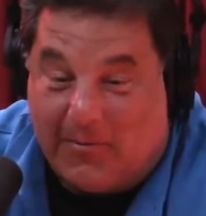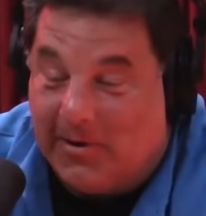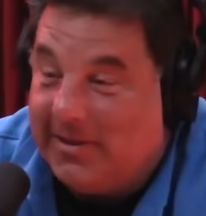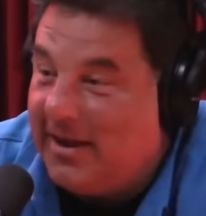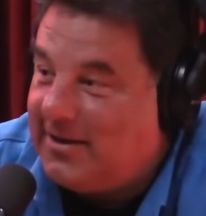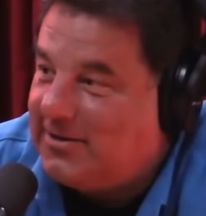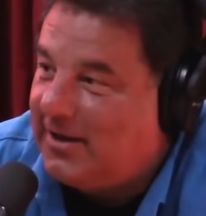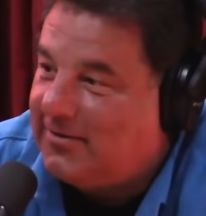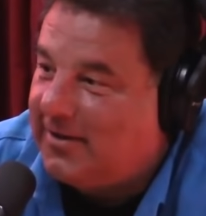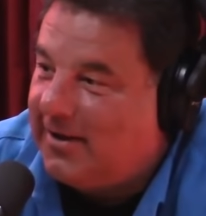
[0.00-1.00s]
One day,
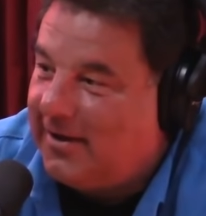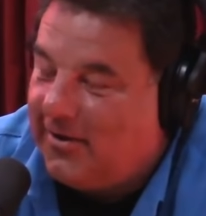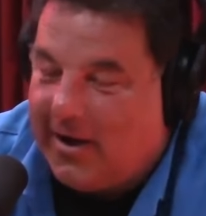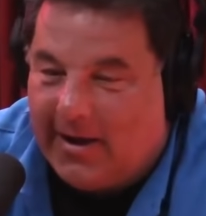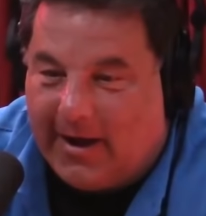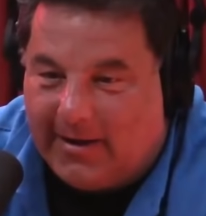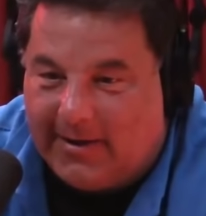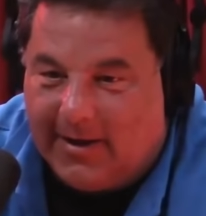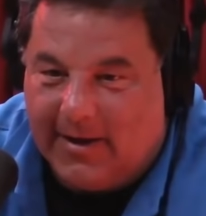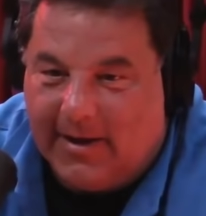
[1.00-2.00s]
Chase, uh, you know, I, I,
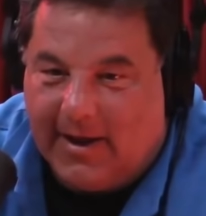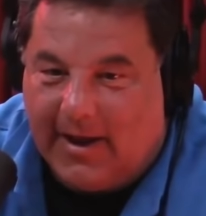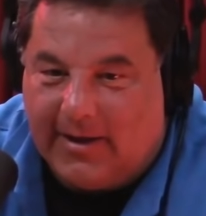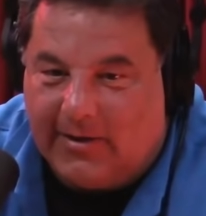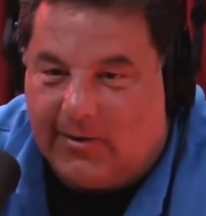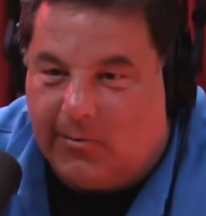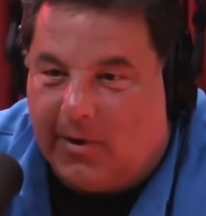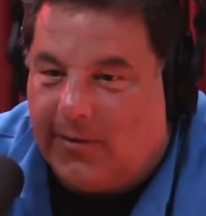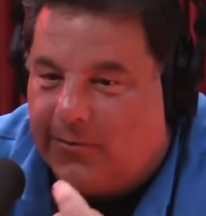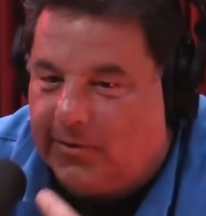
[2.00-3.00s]
you know,
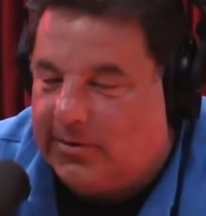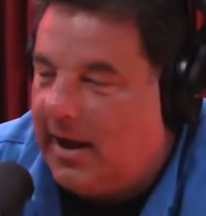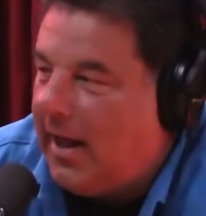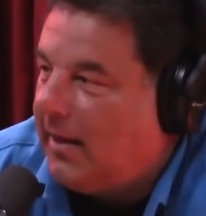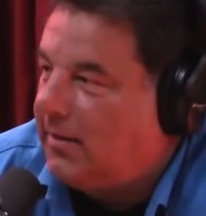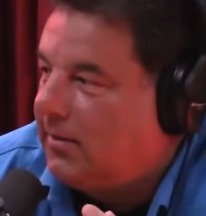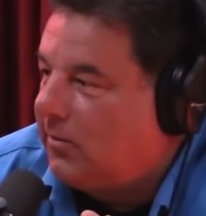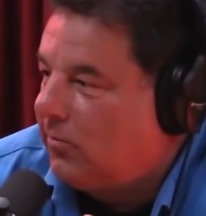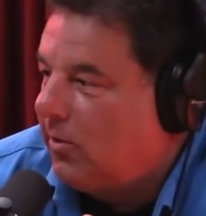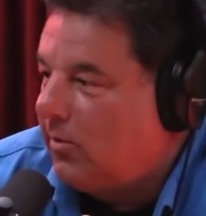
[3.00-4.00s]
when I first got
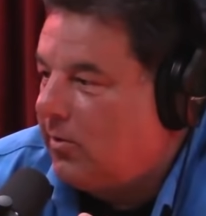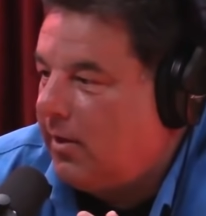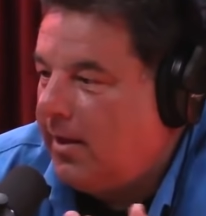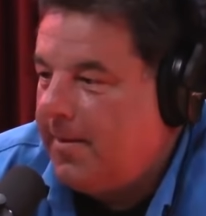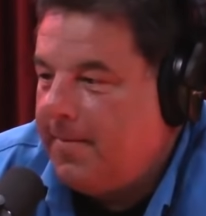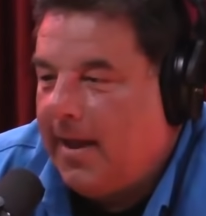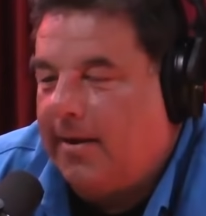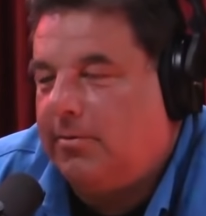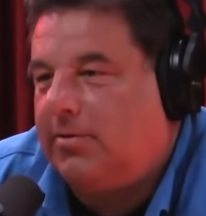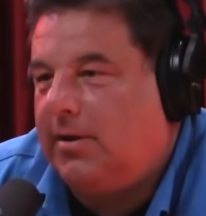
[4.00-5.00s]
the role, I
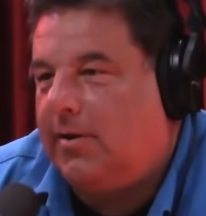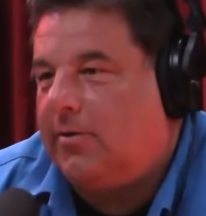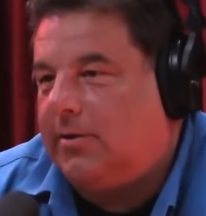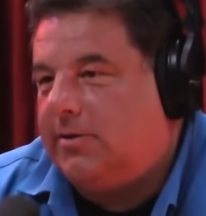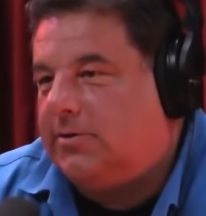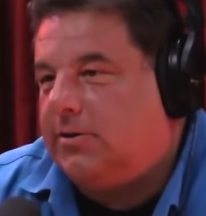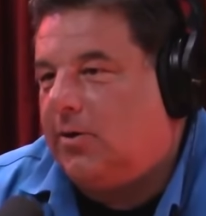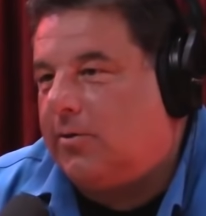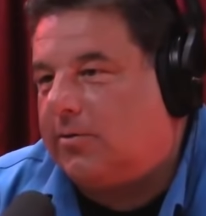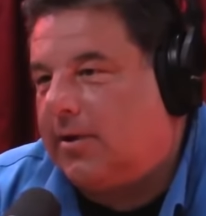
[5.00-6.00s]
was seeing all these
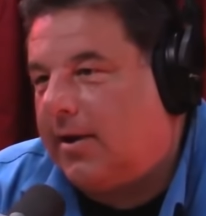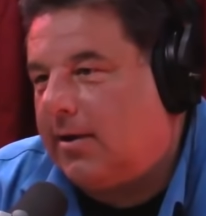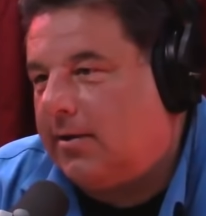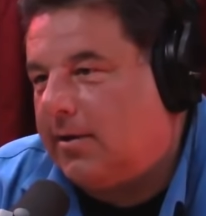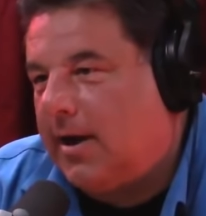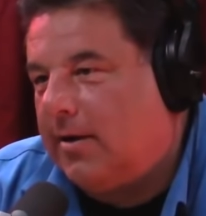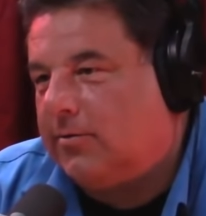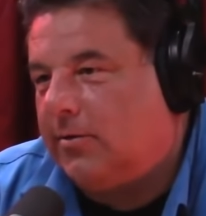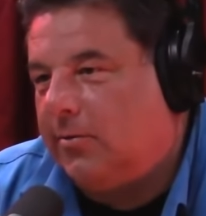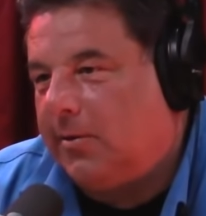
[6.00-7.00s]
jokes like your
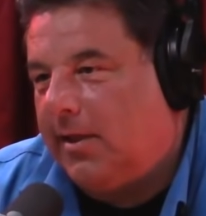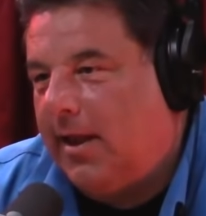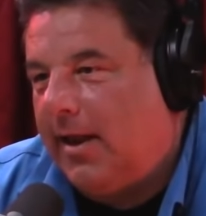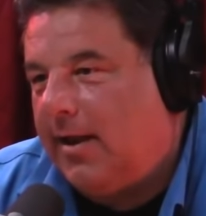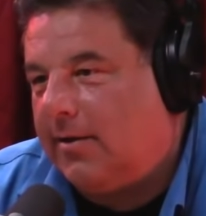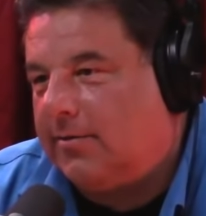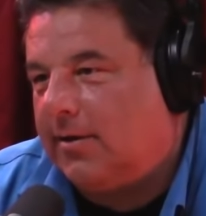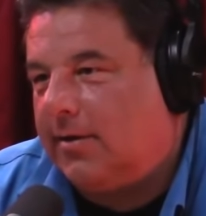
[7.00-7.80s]
cows on with legs and